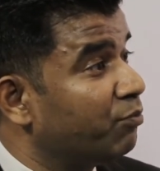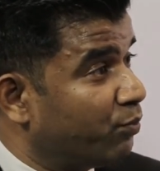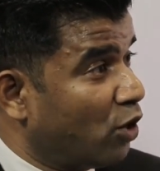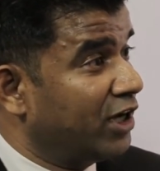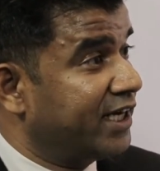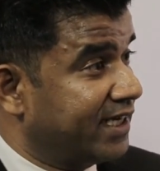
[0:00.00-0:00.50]

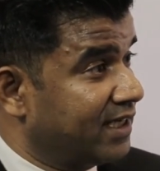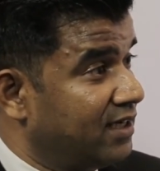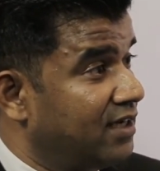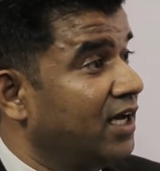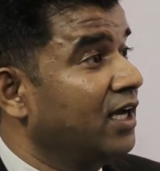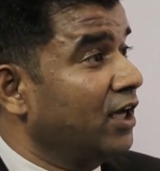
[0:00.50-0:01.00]

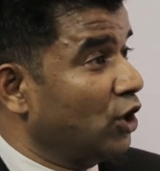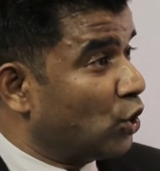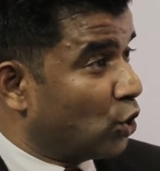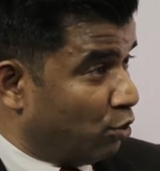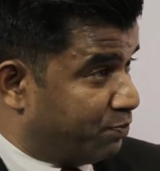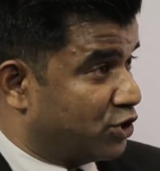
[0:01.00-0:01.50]
political
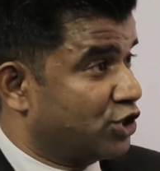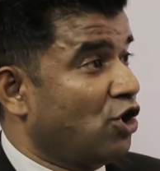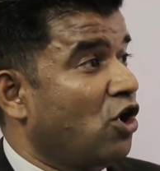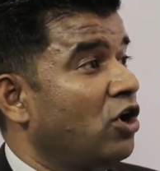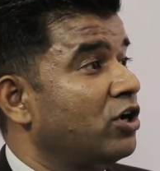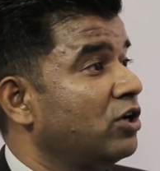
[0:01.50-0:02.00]
groups
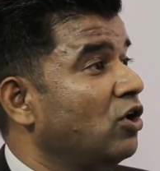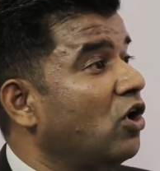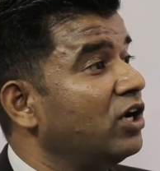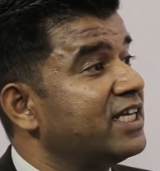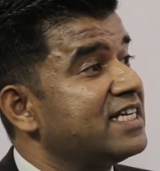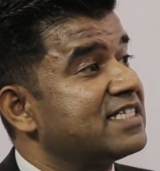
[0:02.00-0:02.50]
or
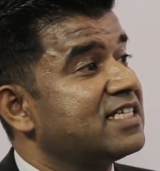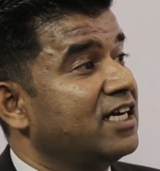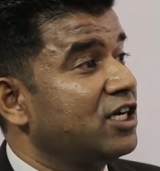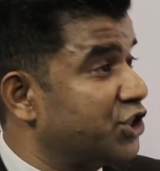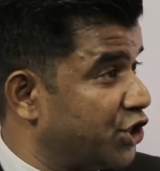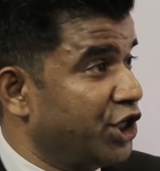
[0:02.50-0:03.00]
all these
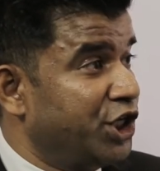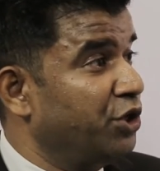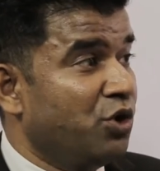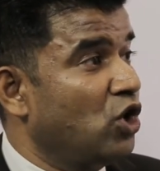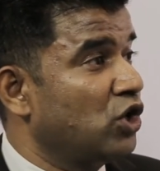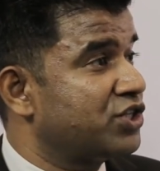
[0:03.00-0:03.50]

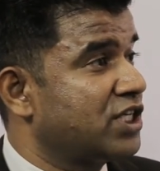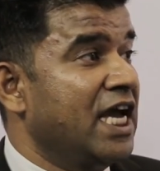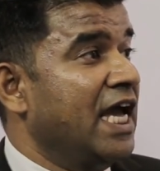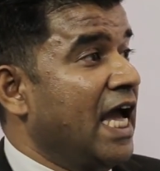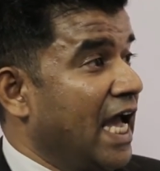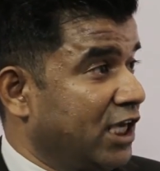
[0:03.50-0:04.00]
CEOs
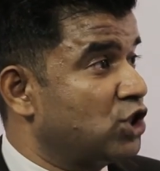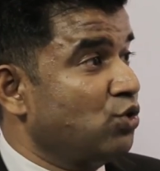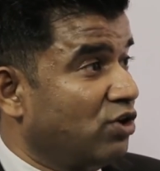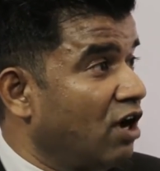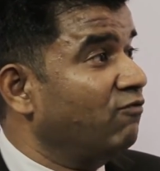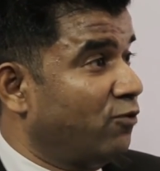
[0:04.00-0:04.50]
has to
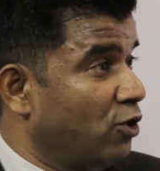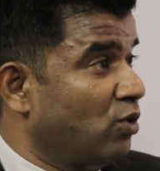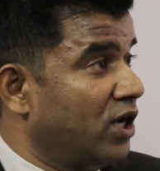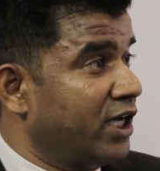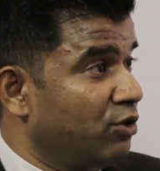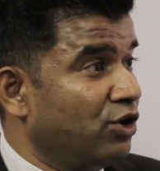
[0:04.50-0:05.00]
come
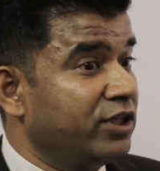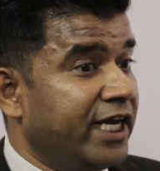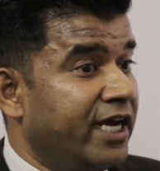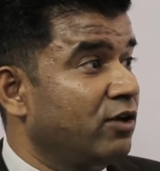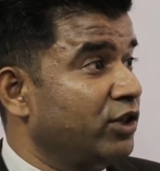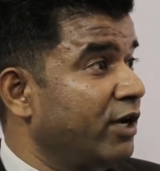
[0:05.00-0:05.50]
forward. You know,
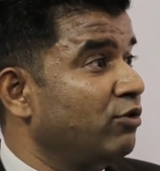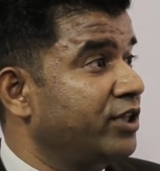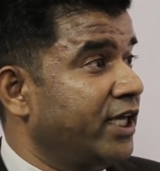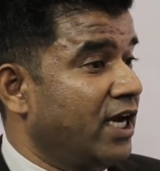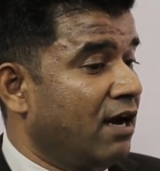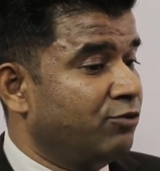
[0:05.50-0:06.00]

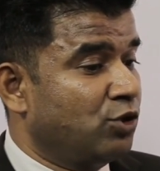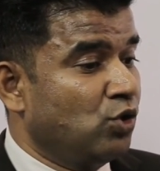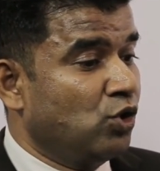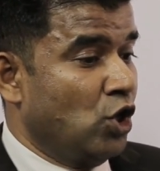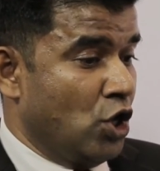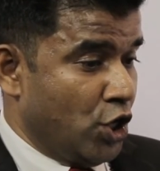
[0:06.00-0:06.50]
they have
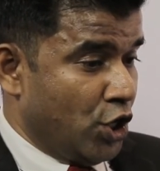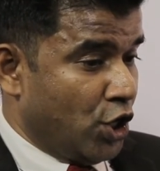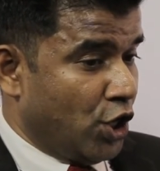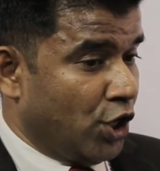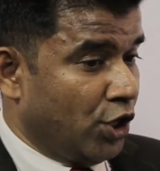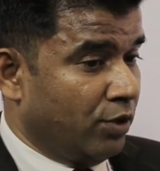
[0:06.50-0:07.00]
to
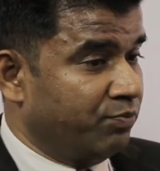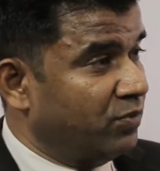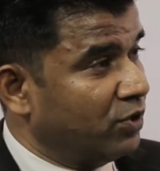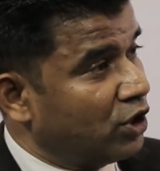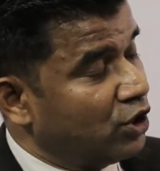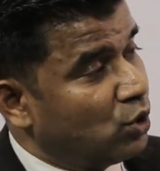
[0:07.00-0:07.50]

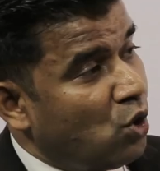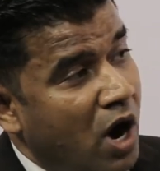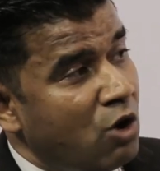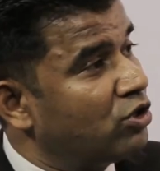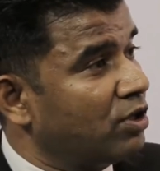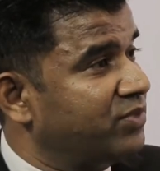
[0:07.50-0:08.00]
go
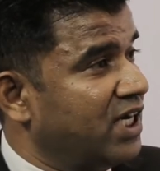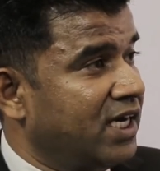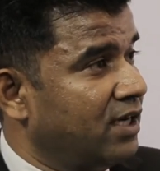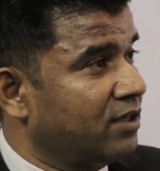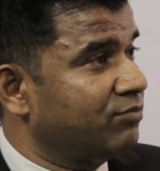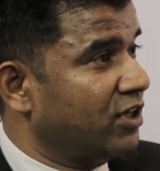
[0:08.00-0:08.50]
out of
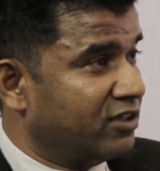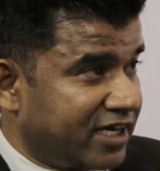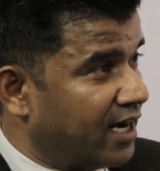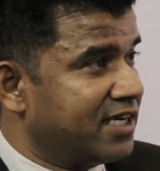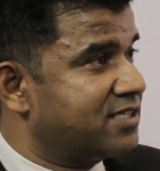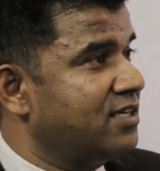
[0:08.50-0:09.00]
the
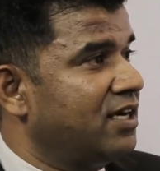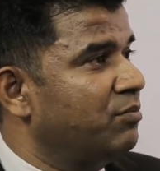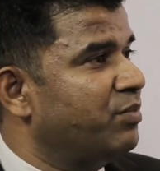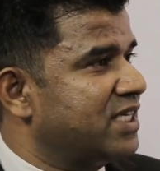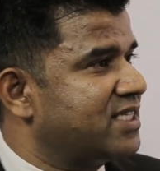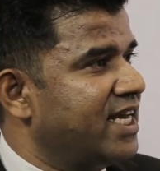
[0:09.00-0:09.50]
traditional
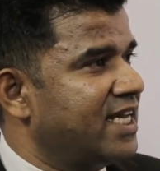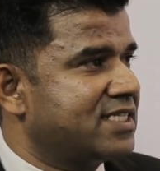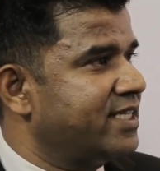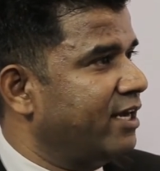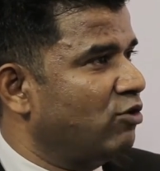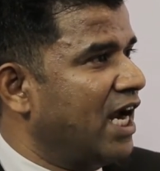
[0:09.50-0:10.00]
business.
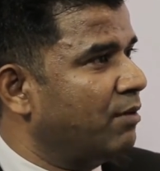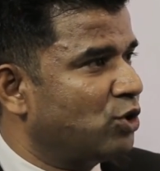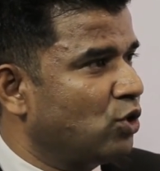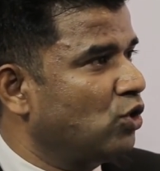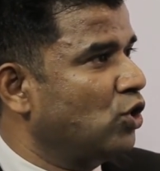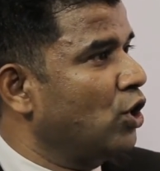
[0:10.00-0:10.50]
They will have
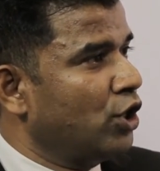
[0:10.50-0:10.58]
to